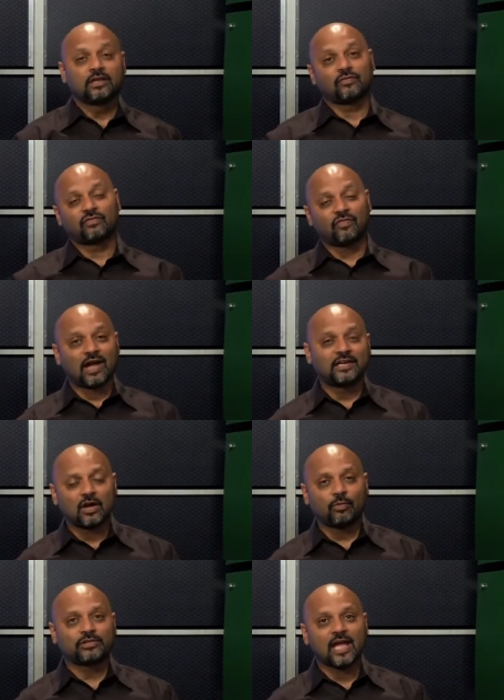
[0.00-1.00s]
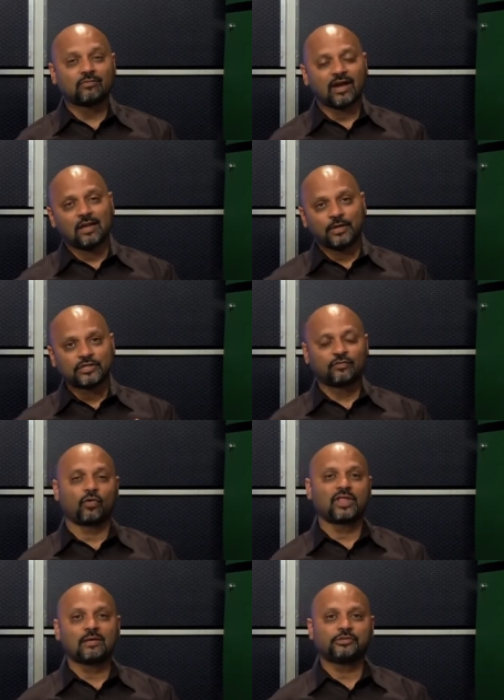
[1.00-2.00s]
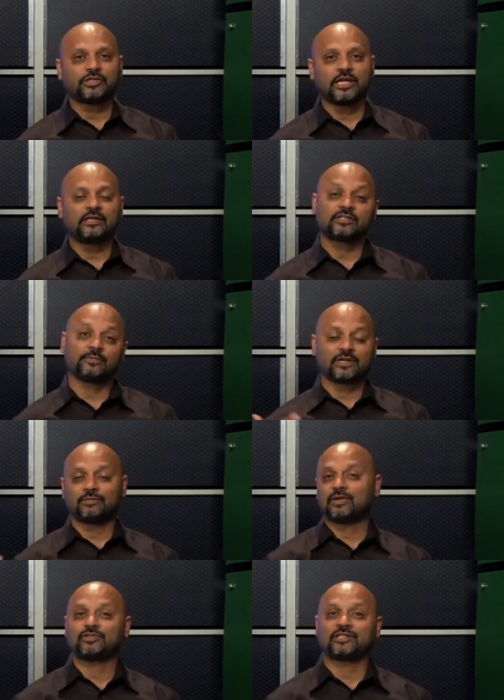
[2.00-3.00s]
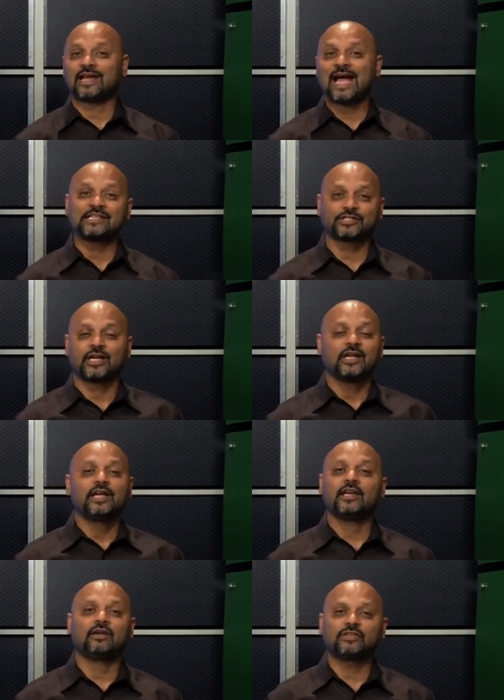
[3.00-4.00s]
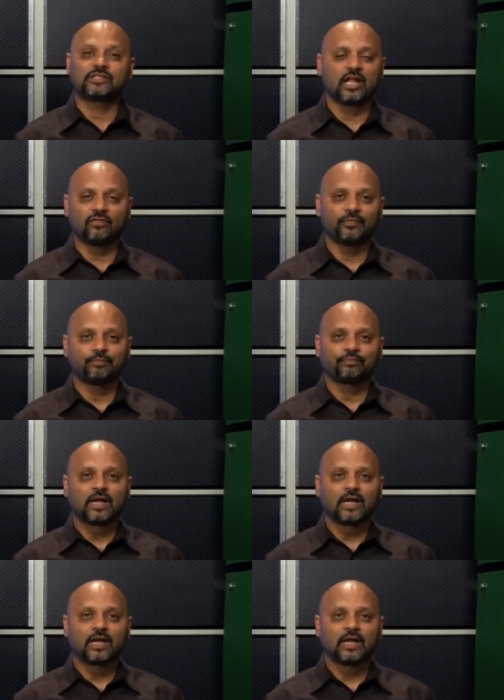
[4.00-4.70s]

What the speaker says: have to find out what that RAM is for that machine. Sometimes that was a task in and of itself.